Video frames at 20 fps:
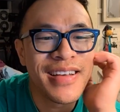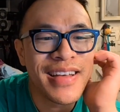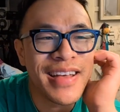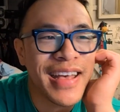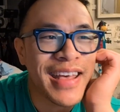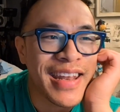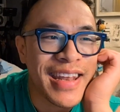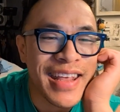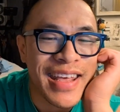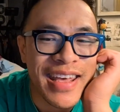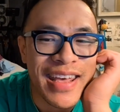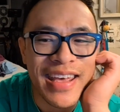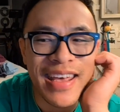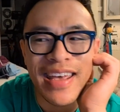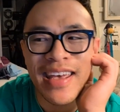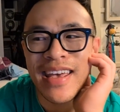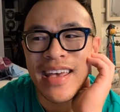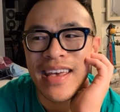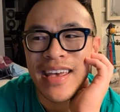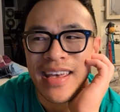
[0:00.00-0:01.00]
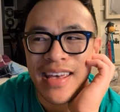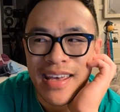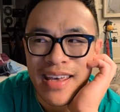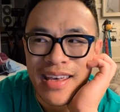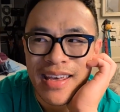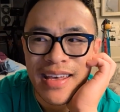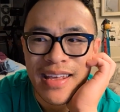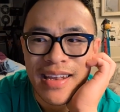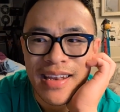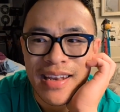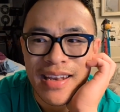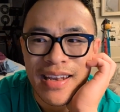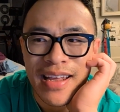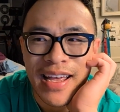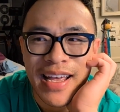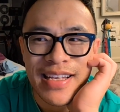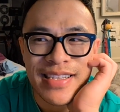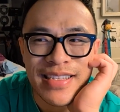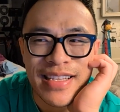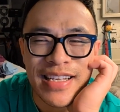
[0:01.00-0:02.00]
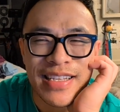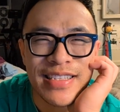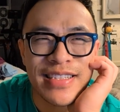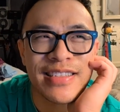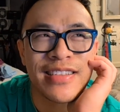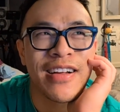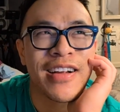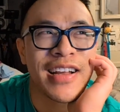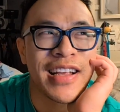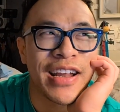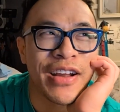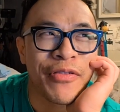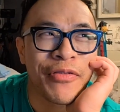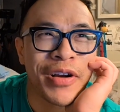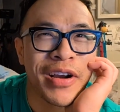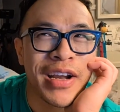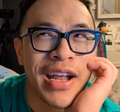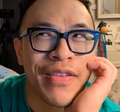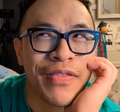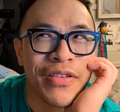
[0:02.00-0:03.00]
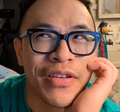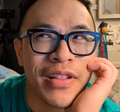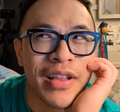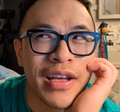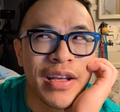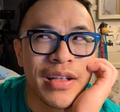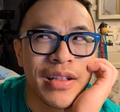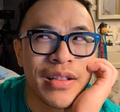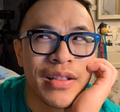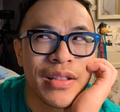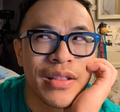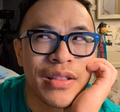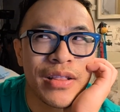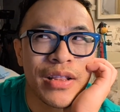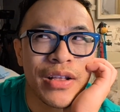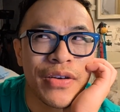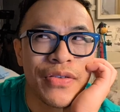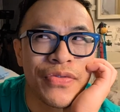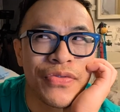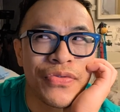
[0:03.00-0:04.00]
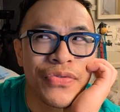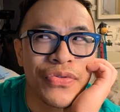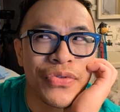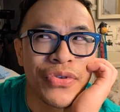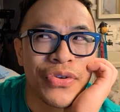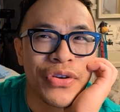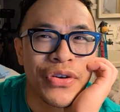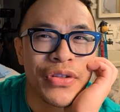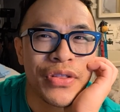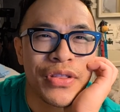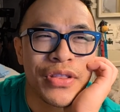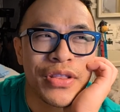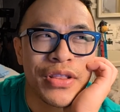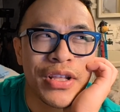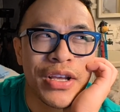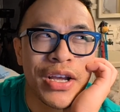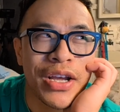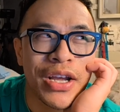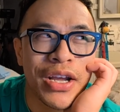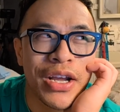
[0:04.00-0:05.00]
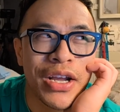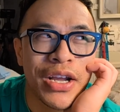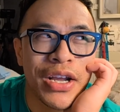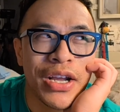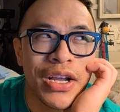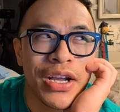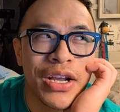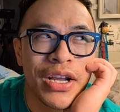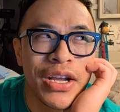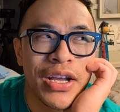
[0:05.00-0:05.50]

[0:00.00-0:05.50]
And then I guess things started getting weird after like the 4th day.